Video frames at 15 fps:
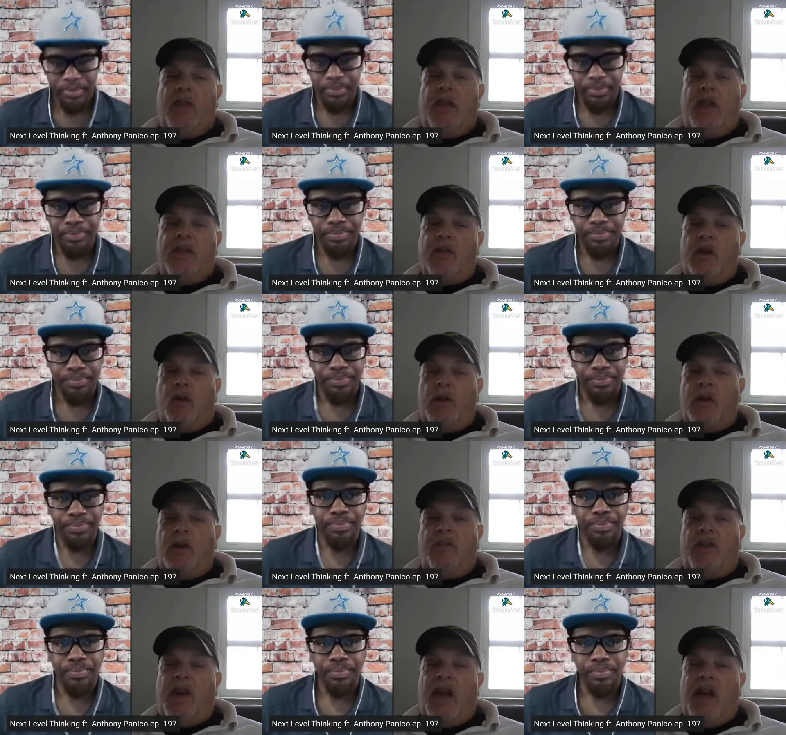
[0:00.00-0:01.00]
Speaker 1: they don't
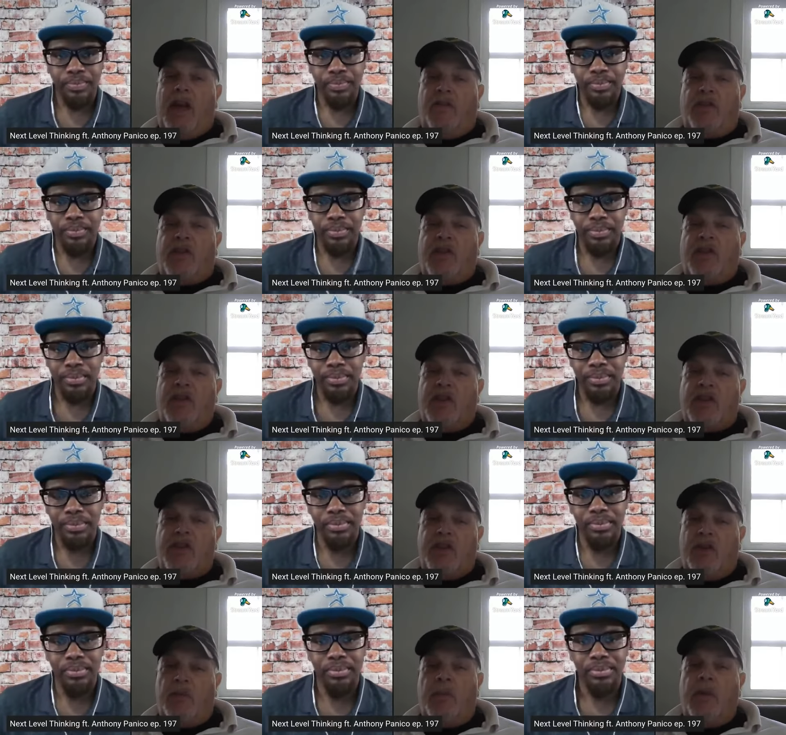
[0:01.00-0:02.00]
even have a
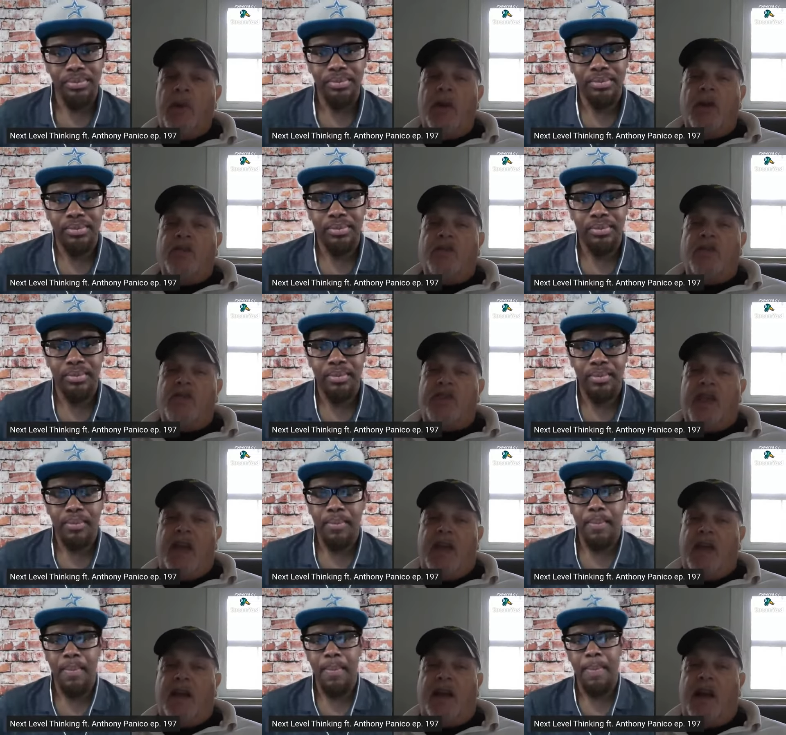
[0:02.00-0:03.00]
system to
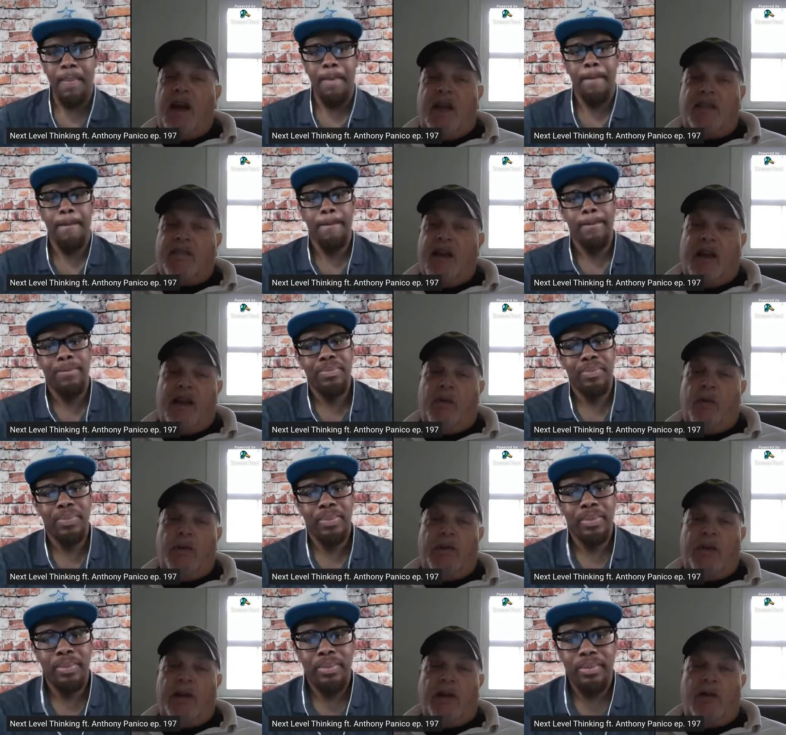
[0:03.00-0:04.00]
stay in contact
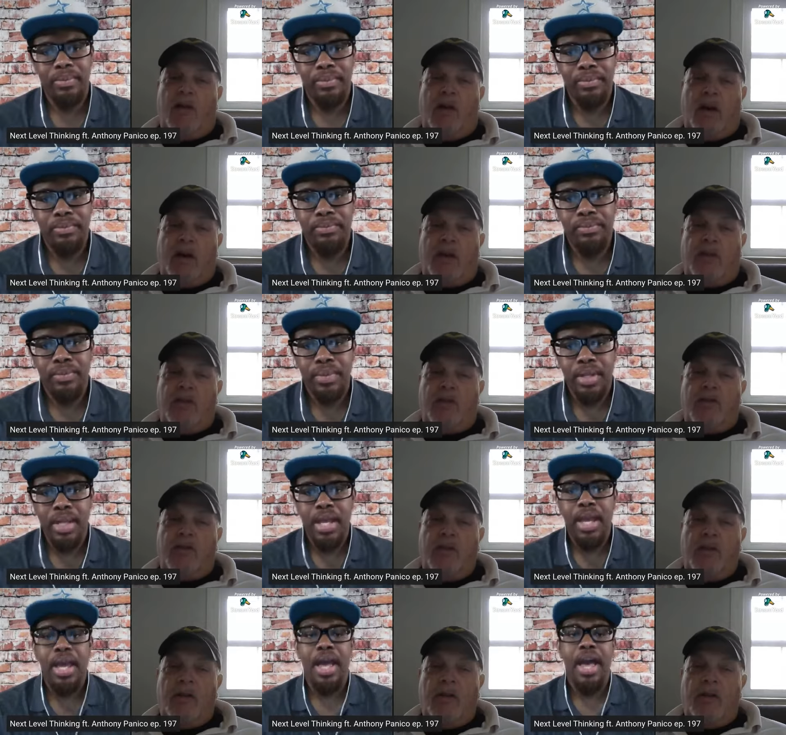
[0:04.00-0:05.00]
with their
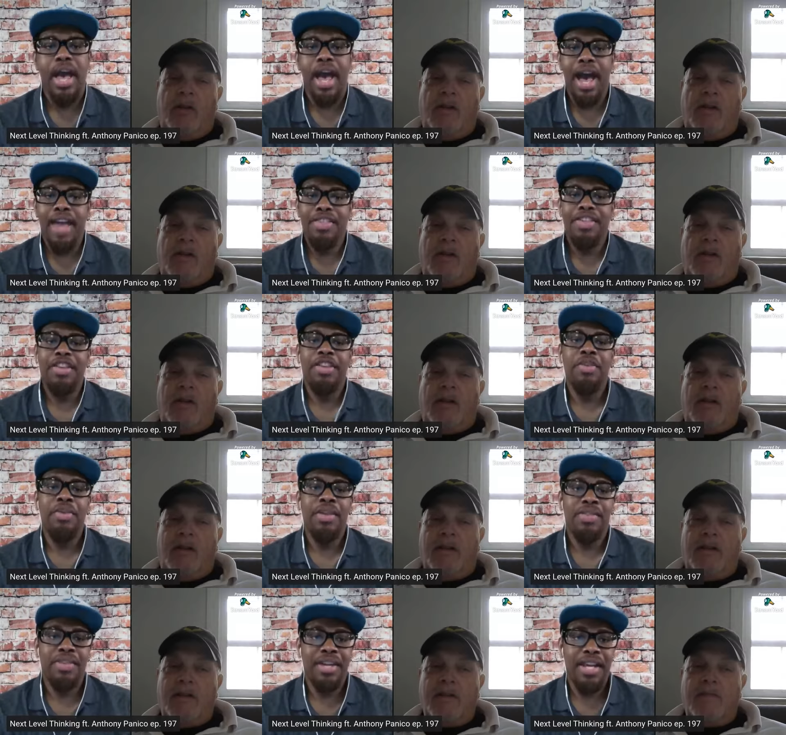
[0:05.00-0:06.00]
clients. I think you
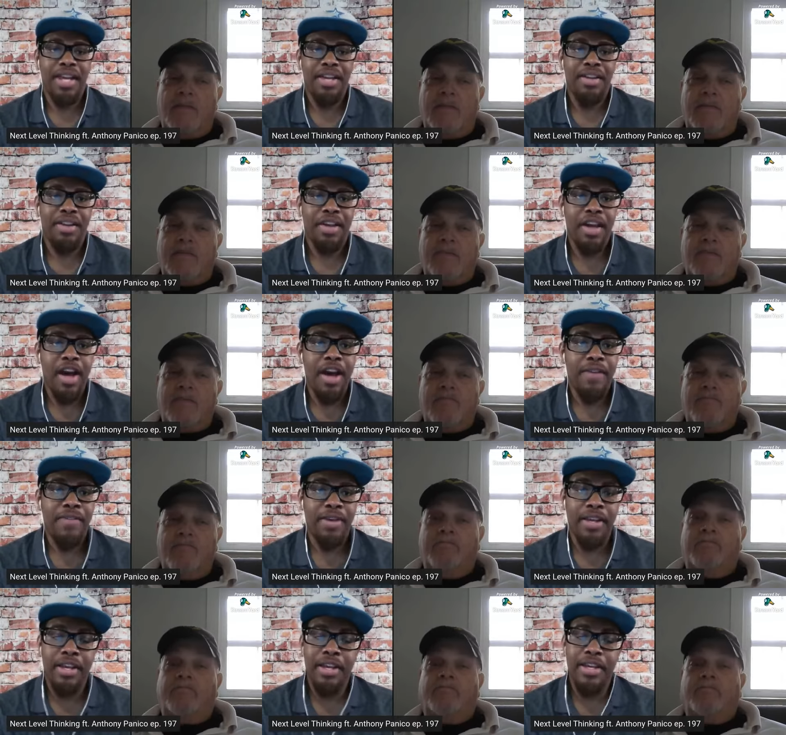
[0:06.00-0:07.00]
hit the
Speaker 2: nail on the
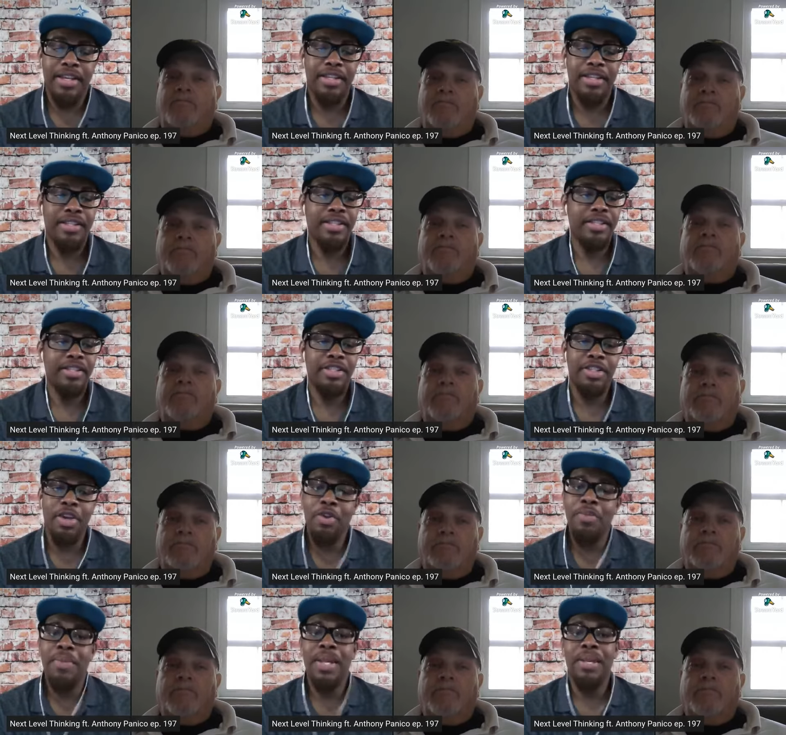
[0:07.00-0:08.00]
coffin because
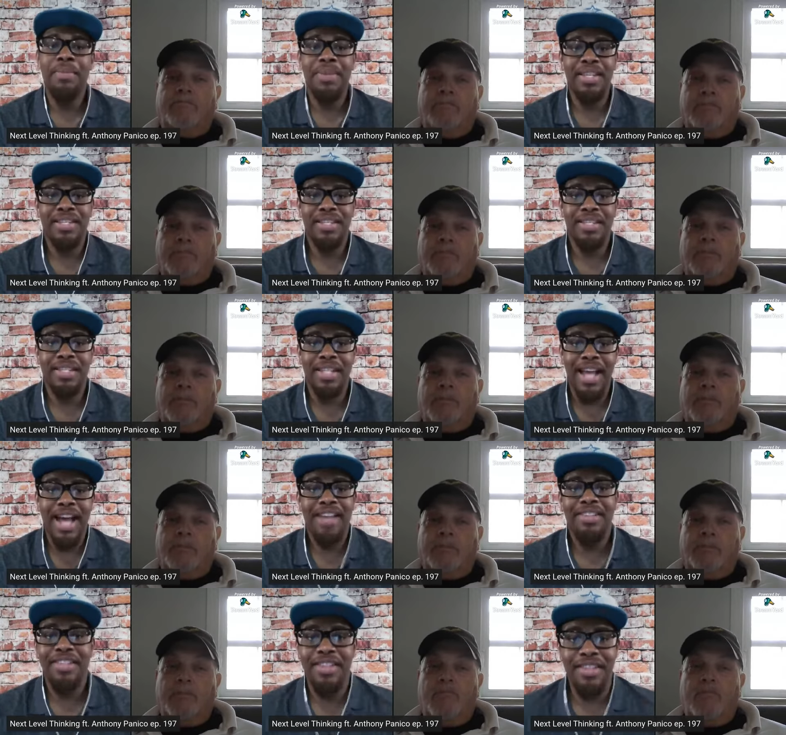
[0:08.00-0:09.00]
so many businesses, and
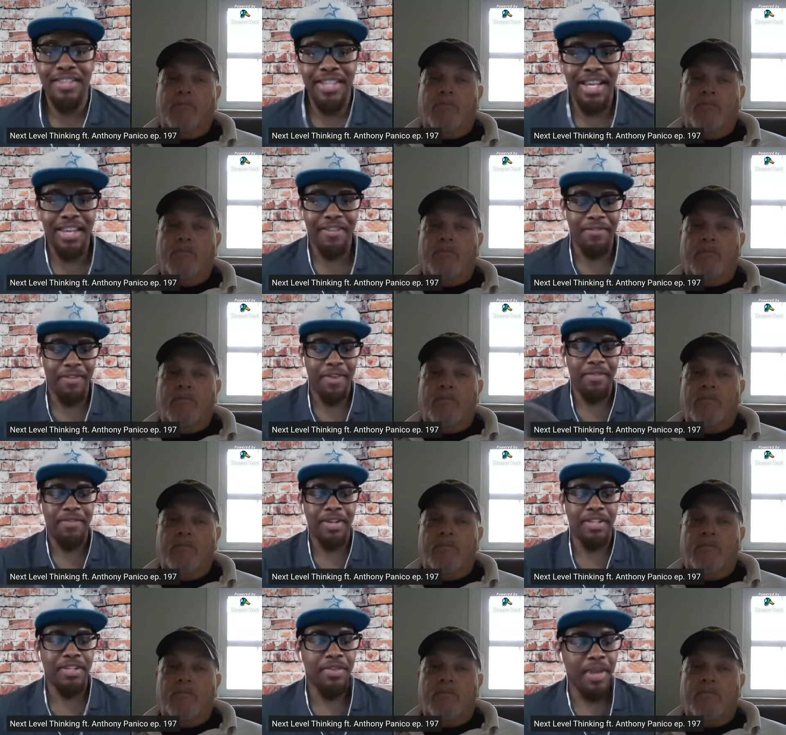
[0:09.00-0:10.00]
i did even take it fault
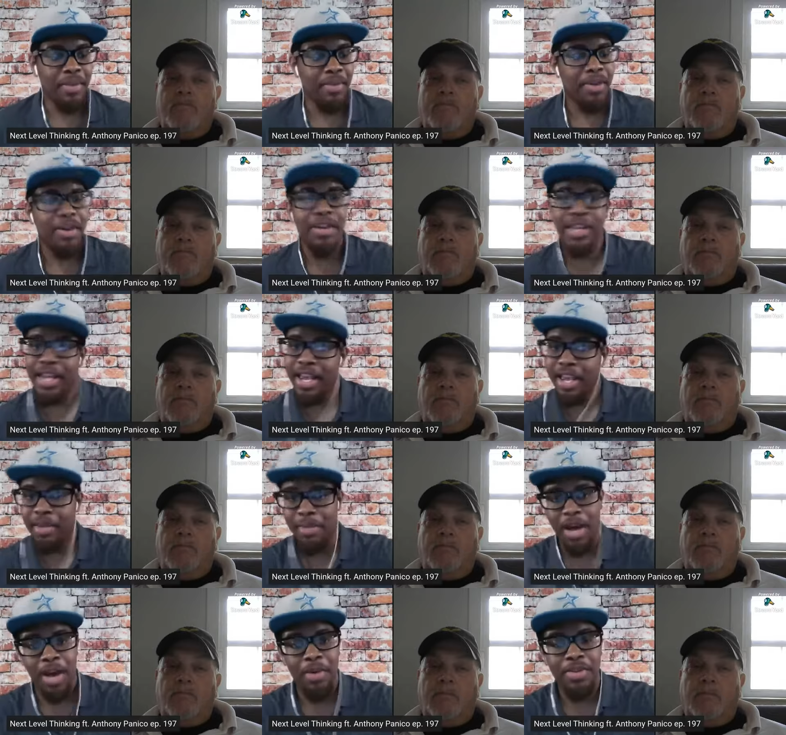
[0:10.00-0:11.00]
for this too. I'm learning, like
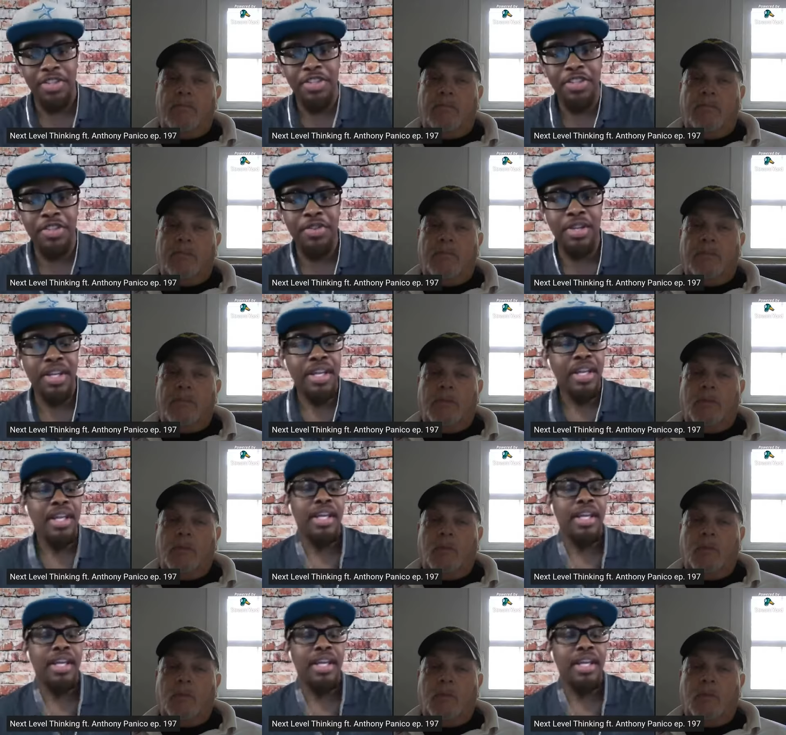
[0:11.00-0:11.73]
I'm always a student